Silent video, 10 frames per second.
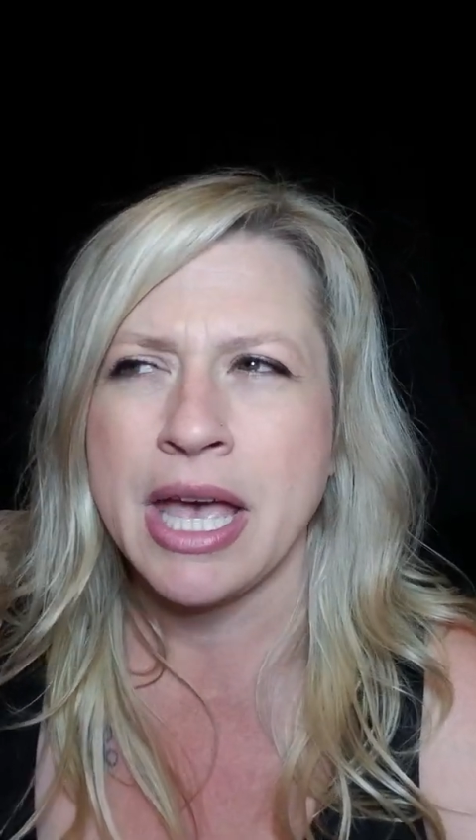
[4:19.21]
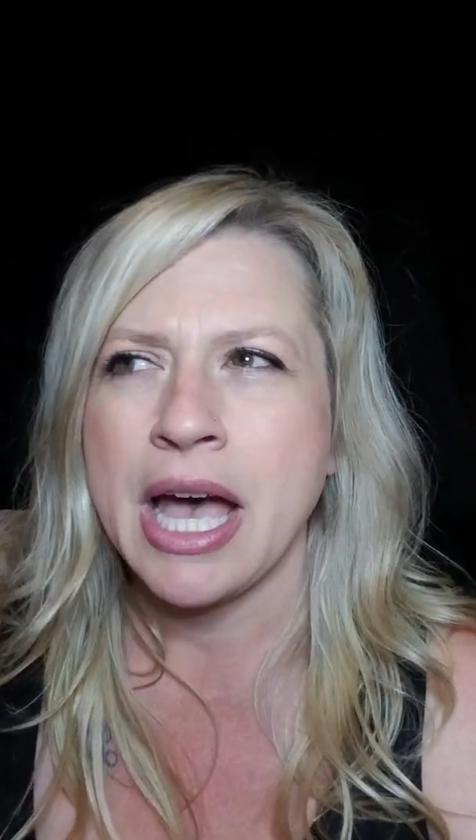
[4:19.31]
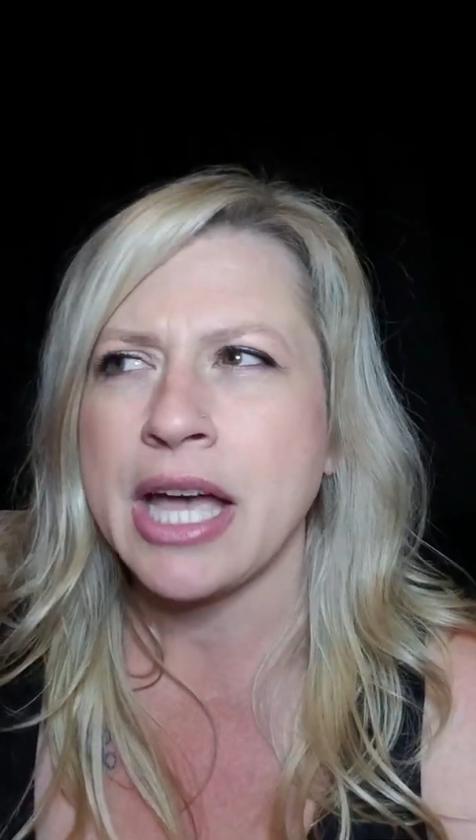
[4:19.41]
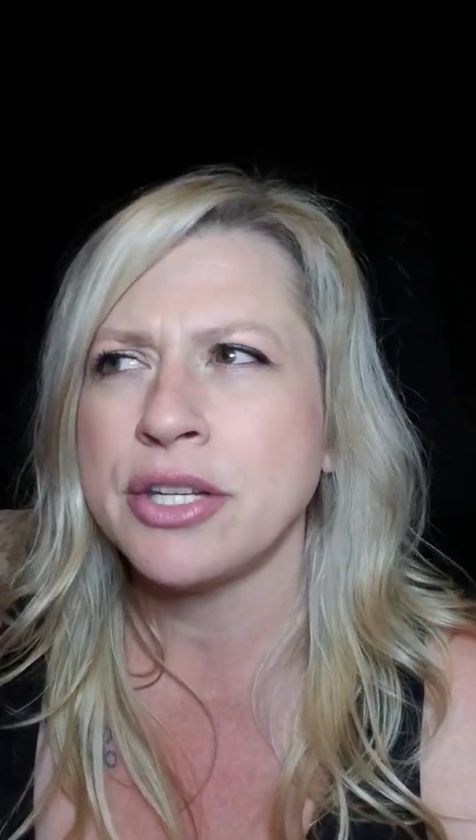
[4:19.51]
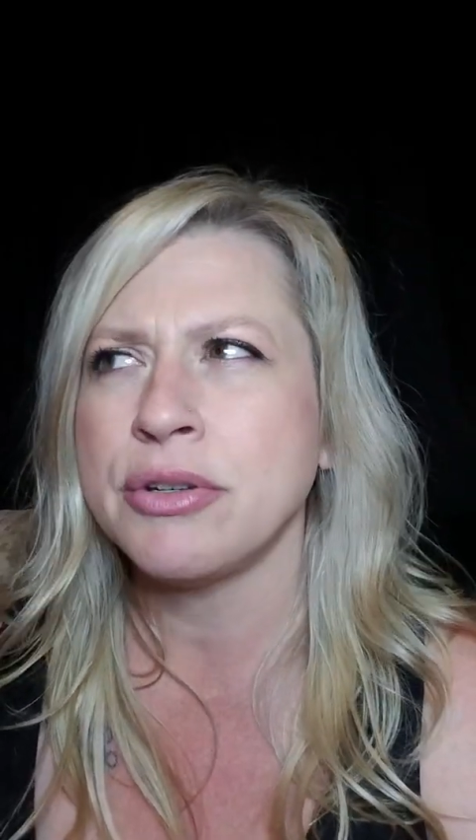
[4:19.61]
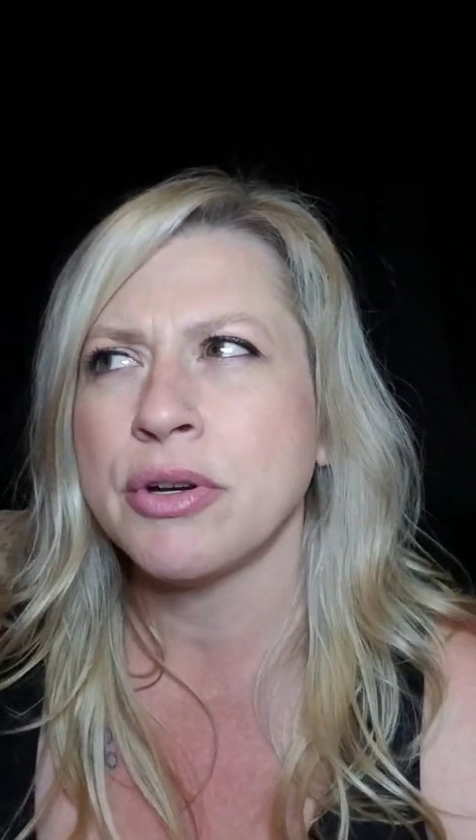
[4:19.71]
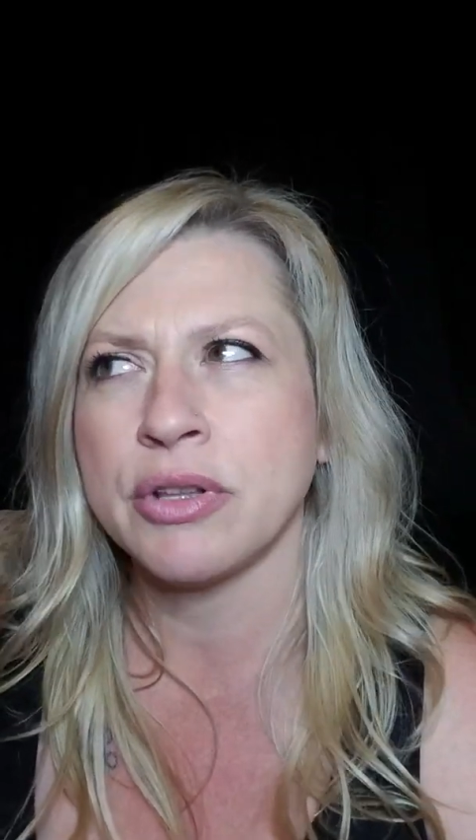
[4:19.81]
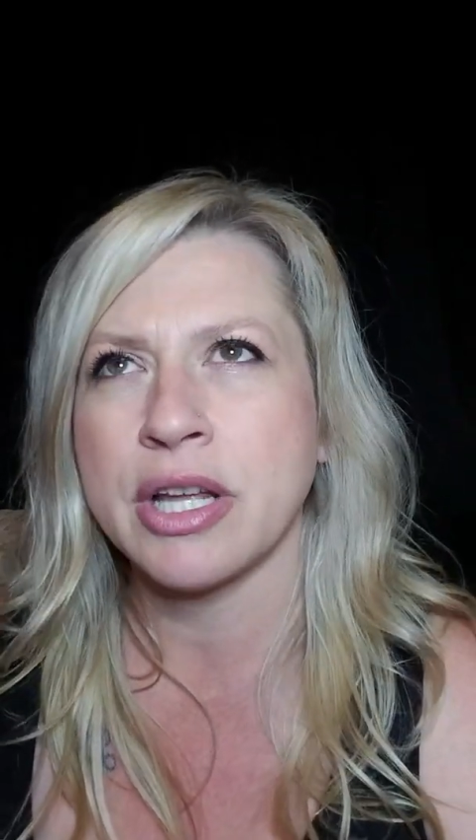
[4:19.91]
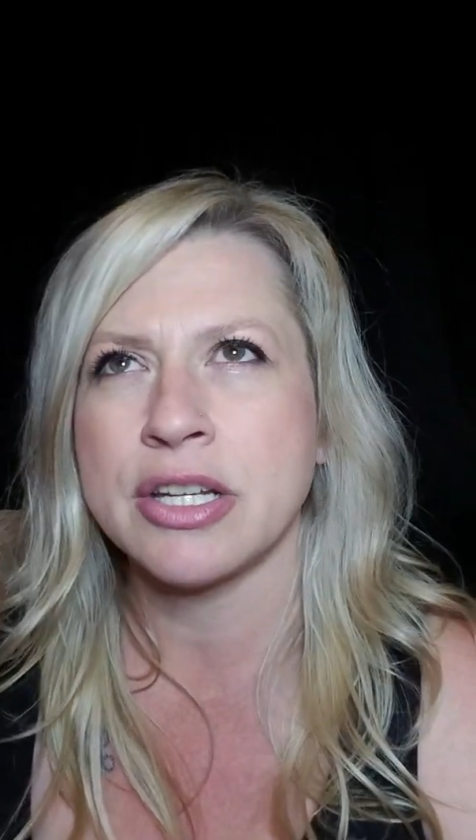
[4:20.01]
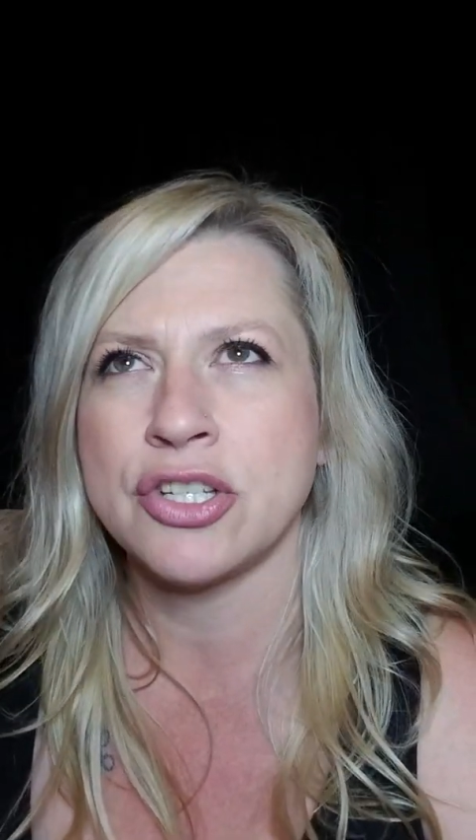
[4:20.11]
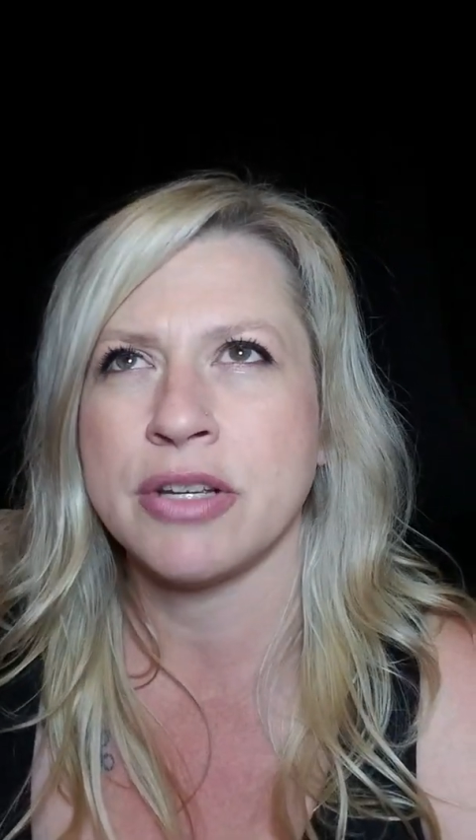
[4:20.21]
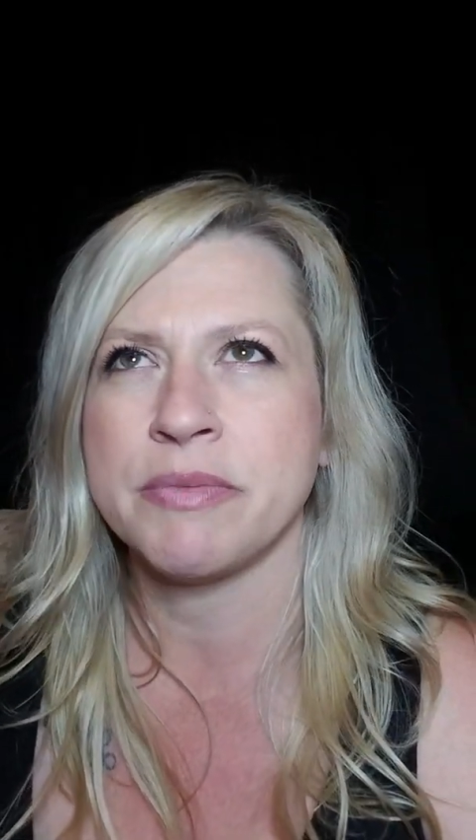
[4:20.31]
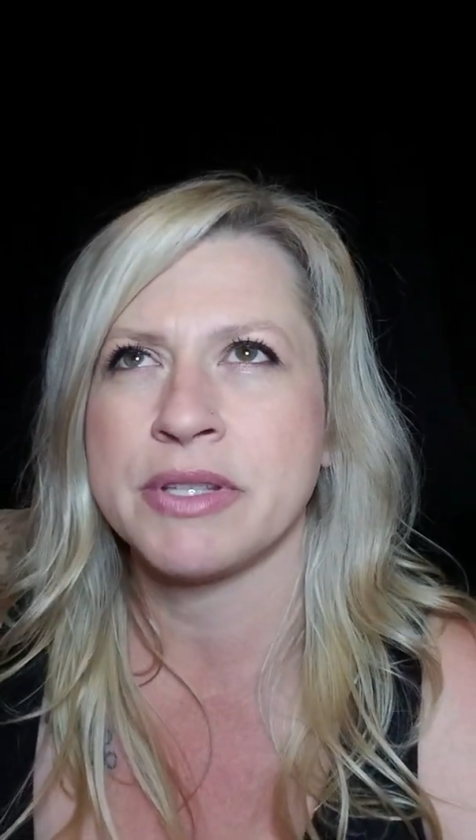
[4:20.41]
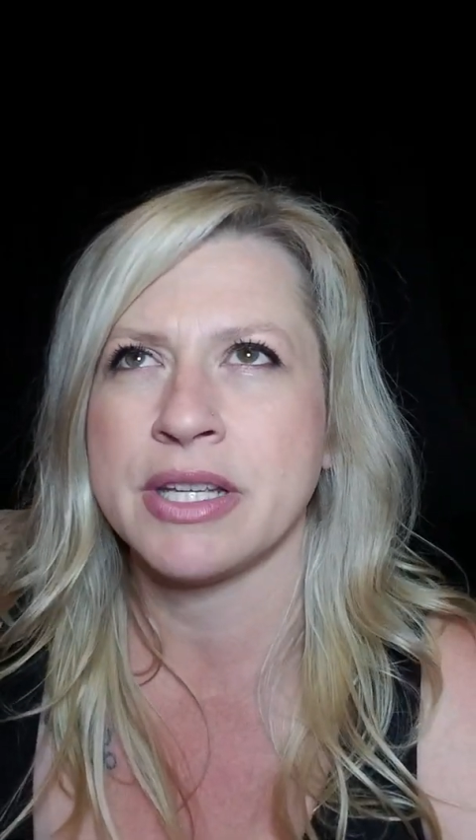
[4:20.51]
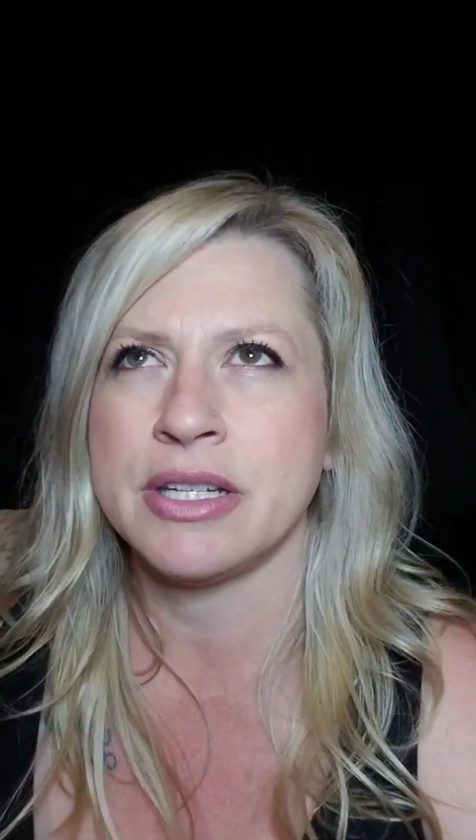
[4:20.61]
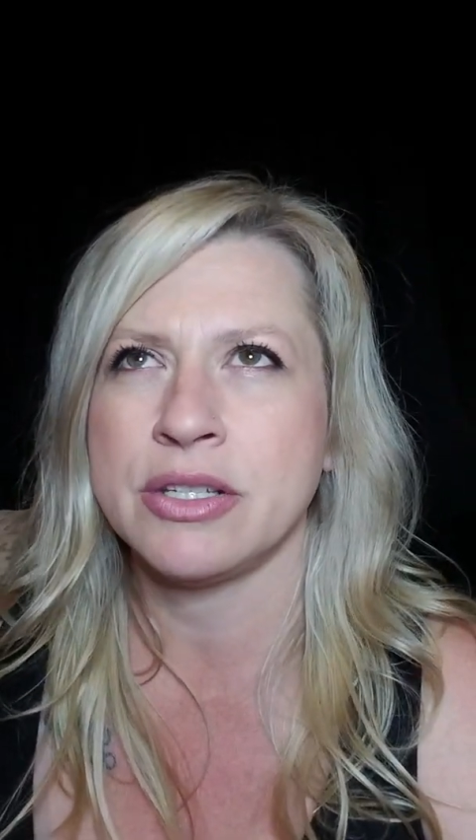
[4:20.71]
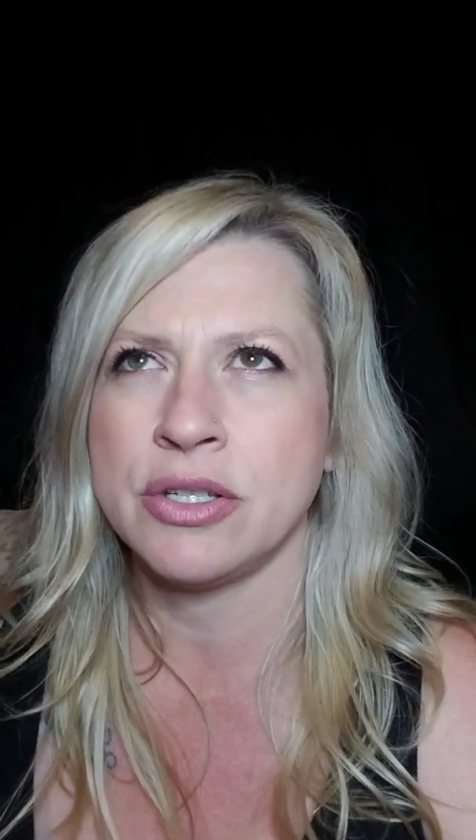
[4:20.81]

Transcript: I do know a lot of gems that